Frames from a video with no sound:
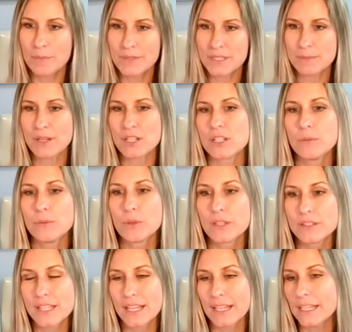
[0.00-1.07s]
especially with,
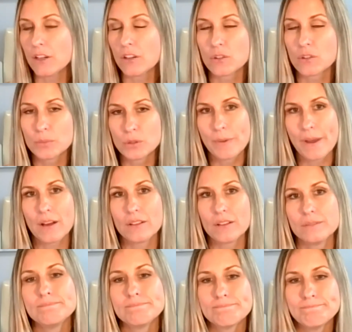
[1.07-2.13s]
say, irritable
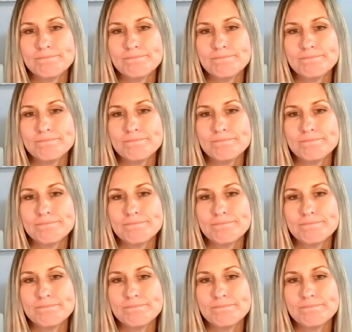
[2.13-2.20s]
bowel.